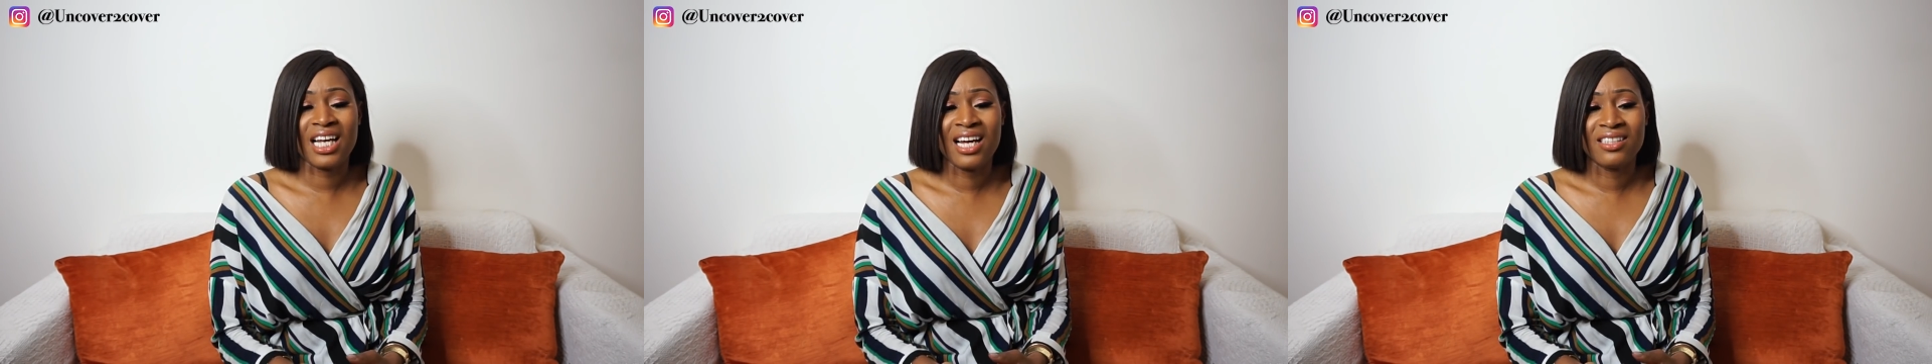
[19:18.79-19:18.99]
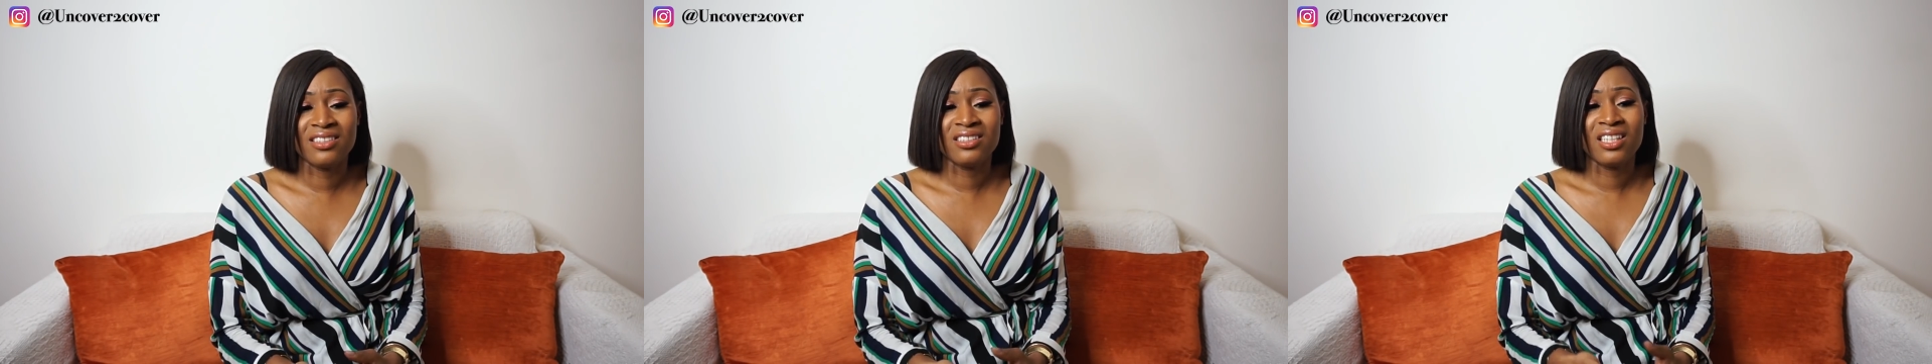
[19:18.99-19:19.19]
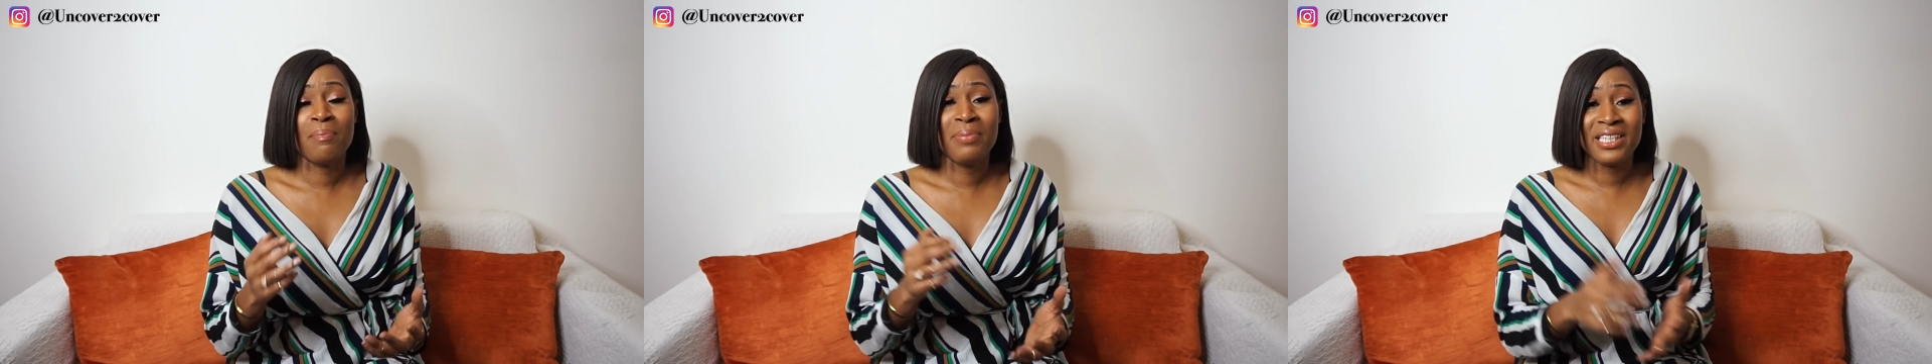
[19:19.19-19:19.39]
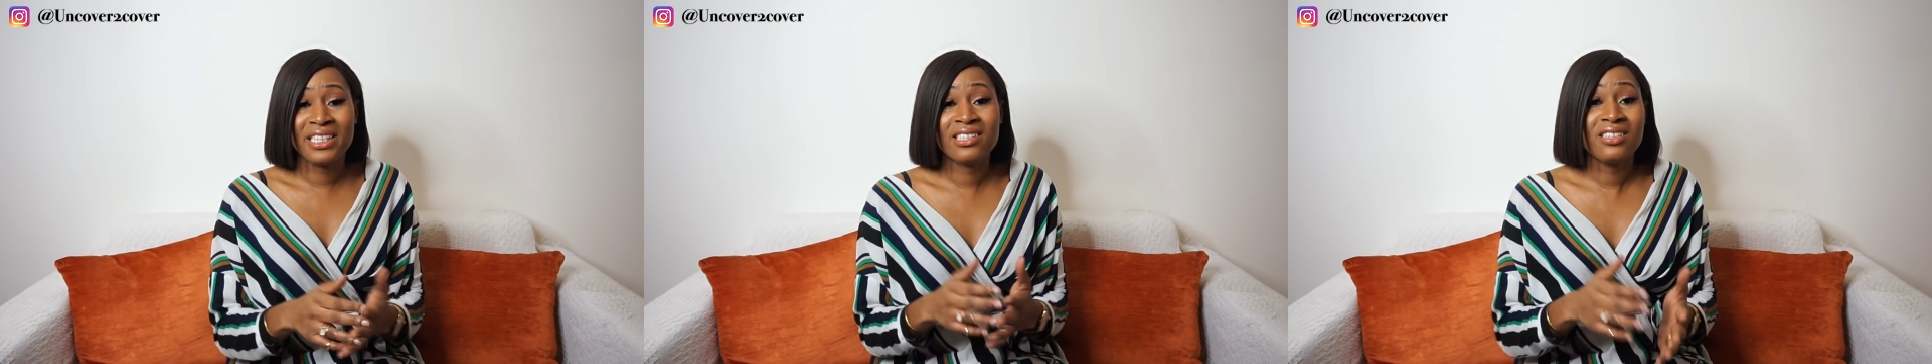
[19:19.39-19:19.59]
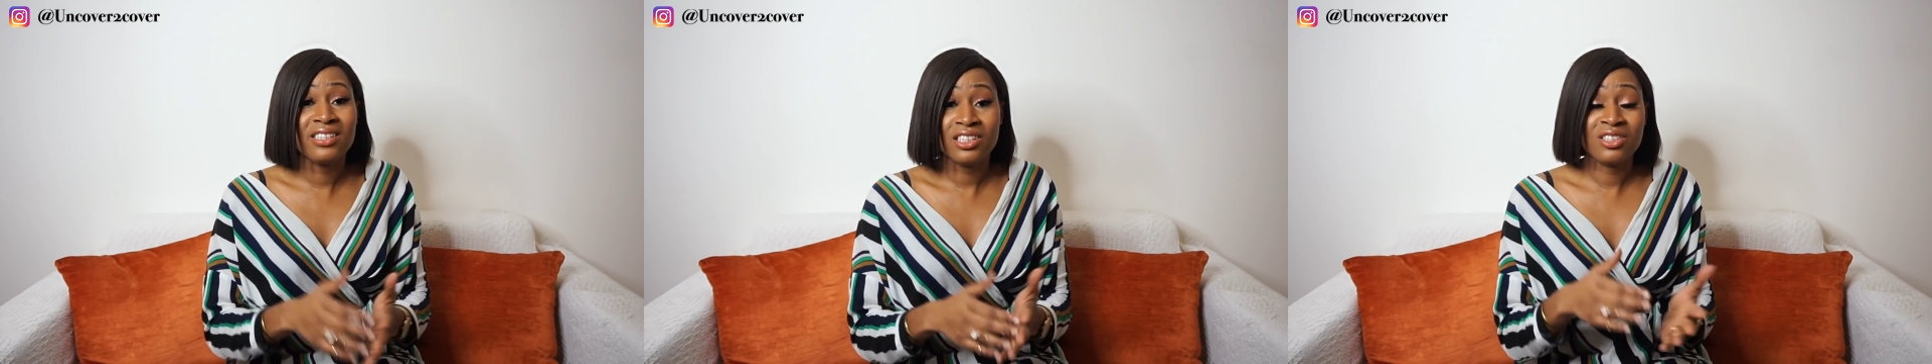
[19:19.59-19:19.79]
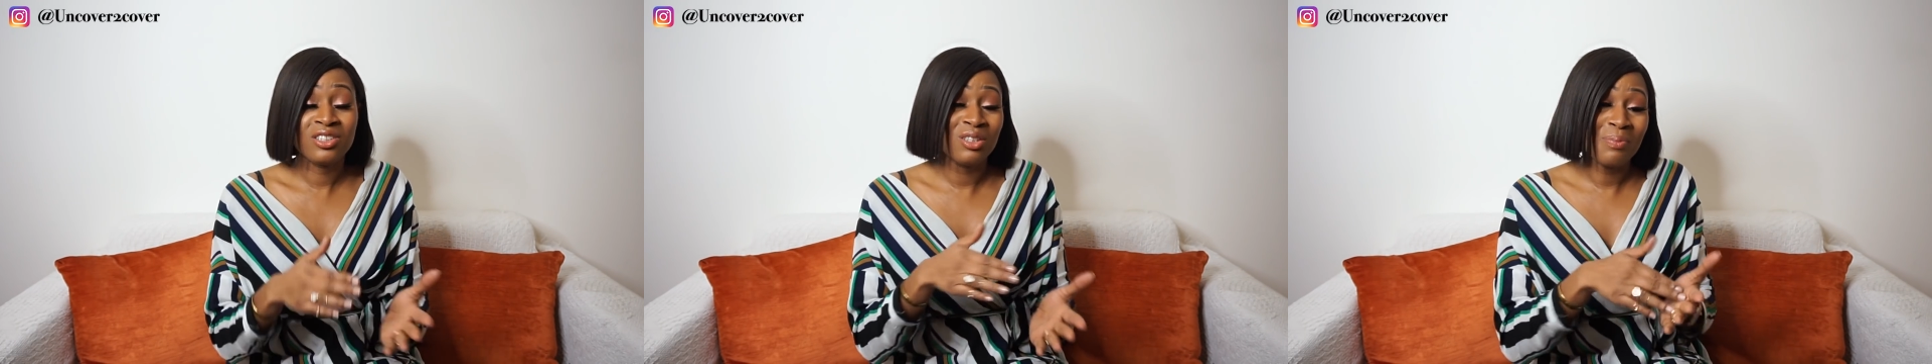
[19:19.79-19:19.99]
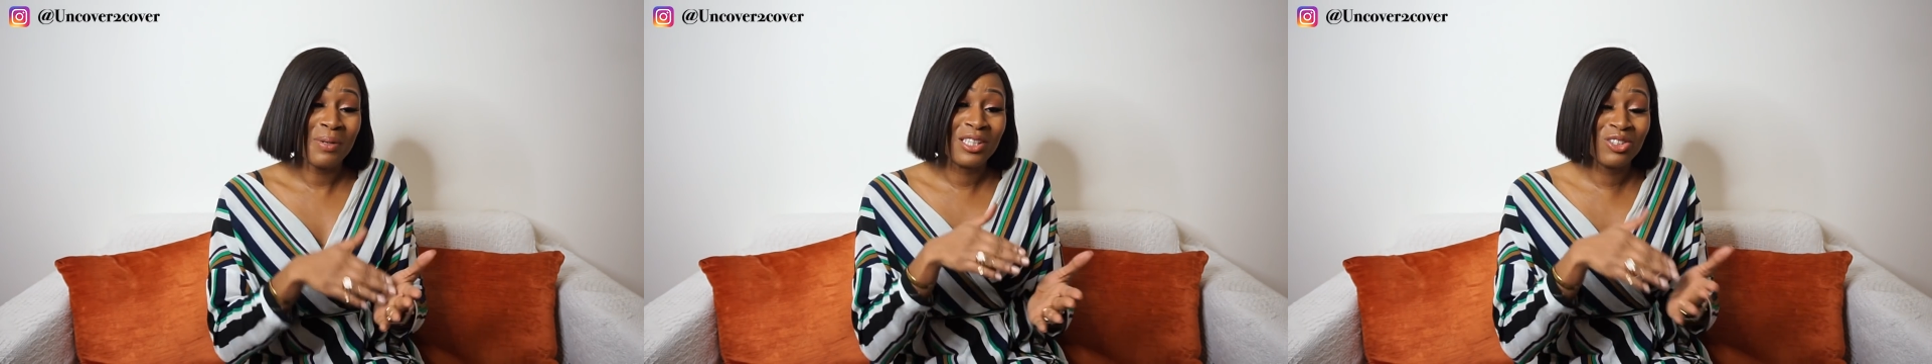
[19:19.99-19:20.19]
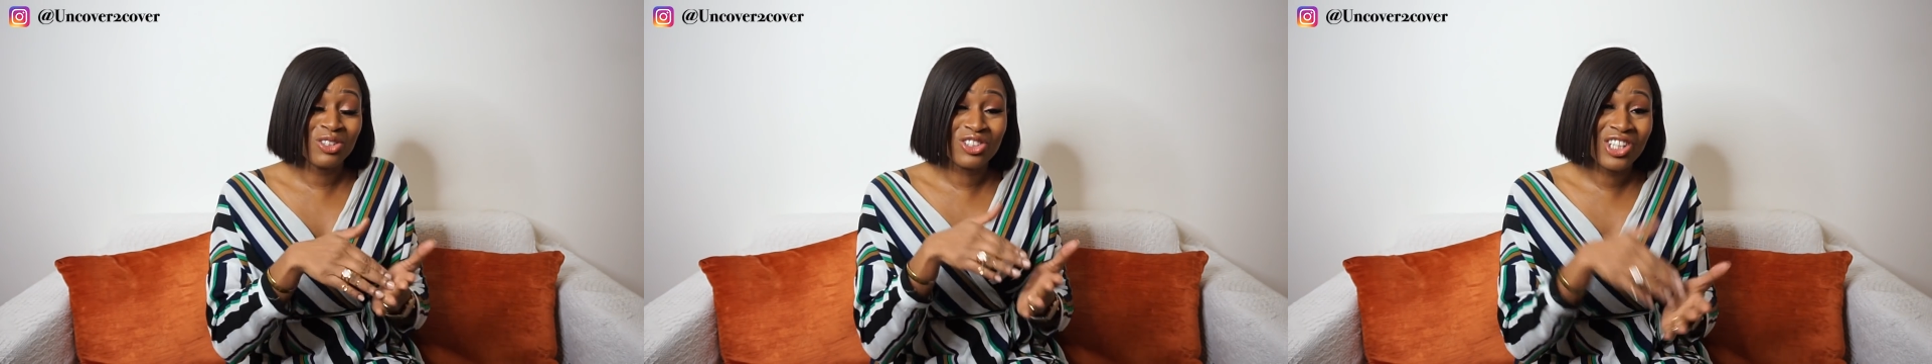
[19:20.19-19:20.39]
and big decisions
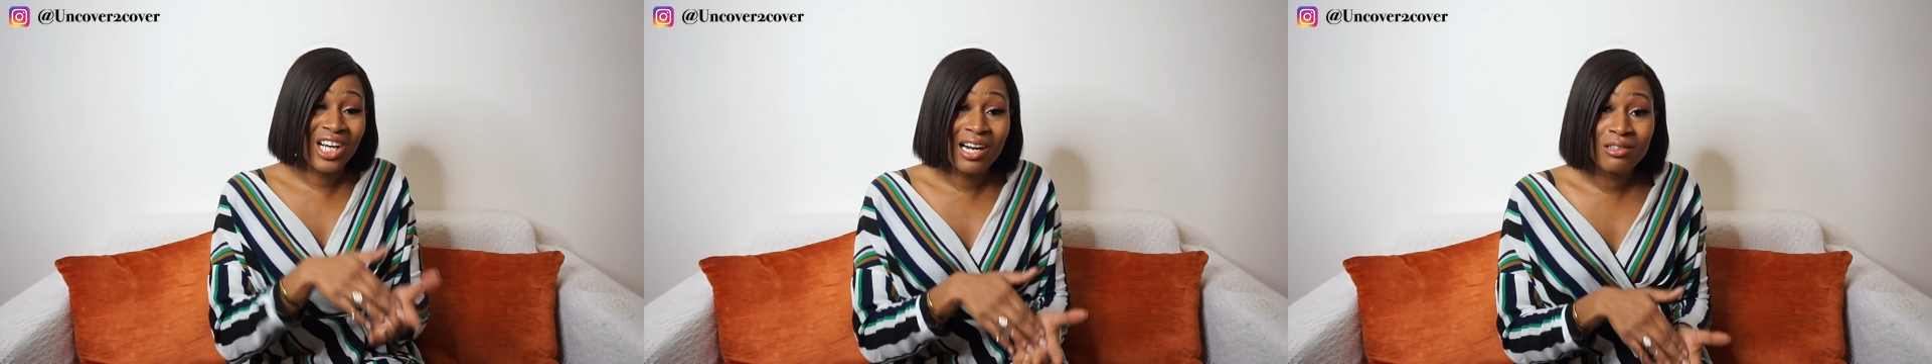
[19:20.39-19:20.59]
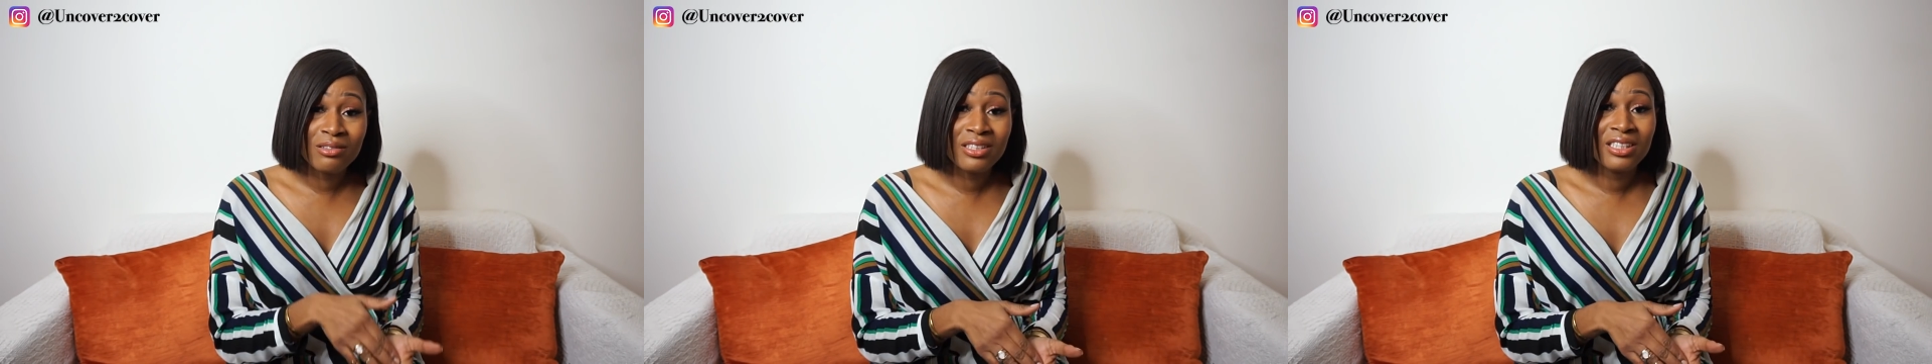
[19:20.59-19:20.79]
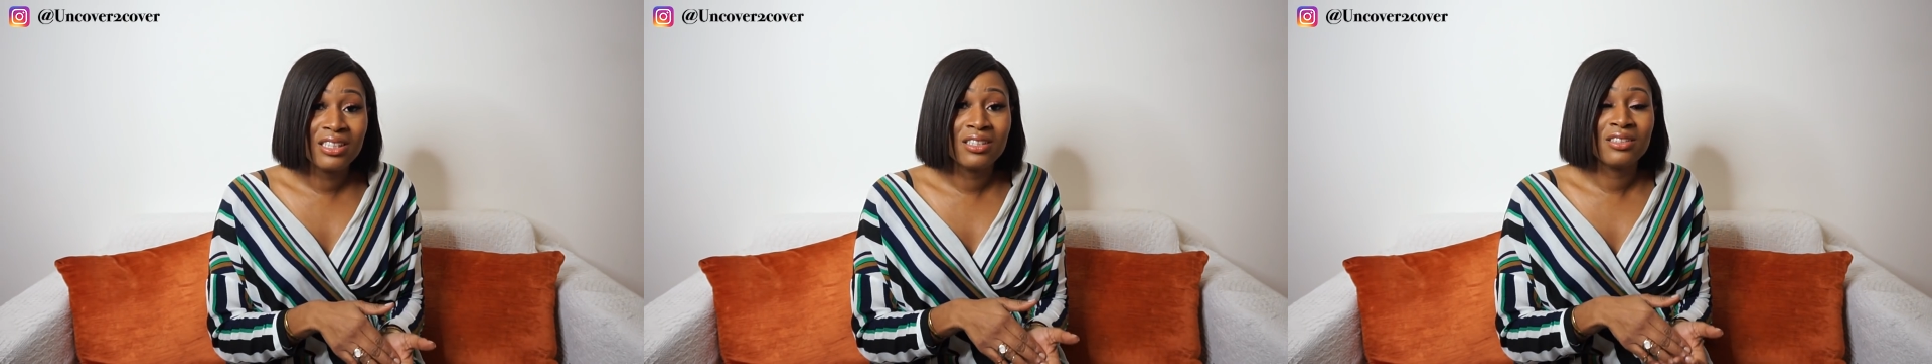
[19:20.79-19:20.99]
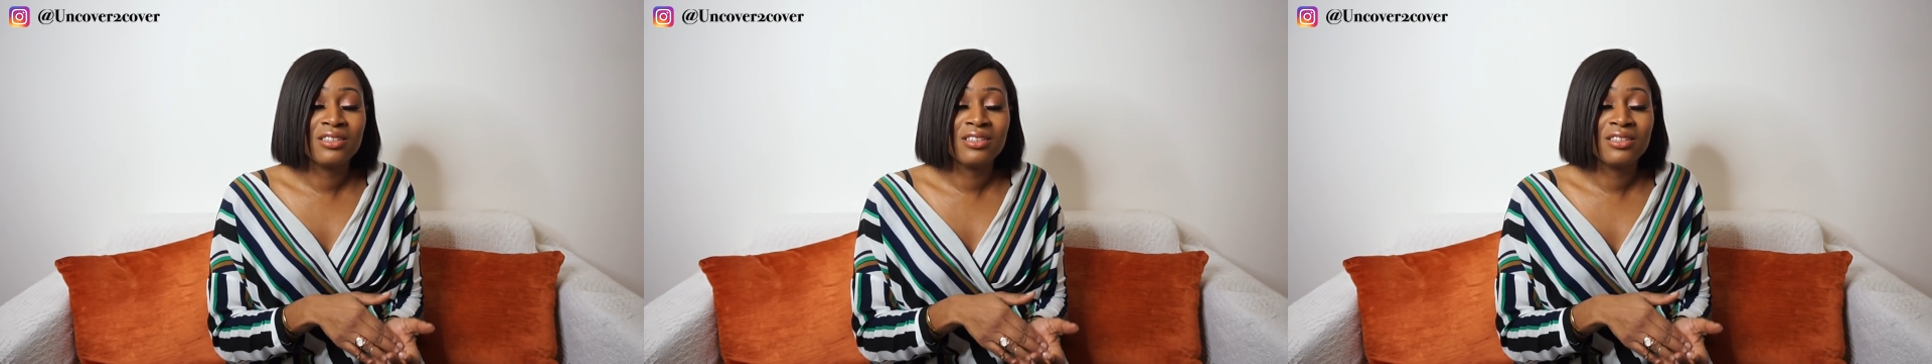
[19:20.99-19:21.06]
about your child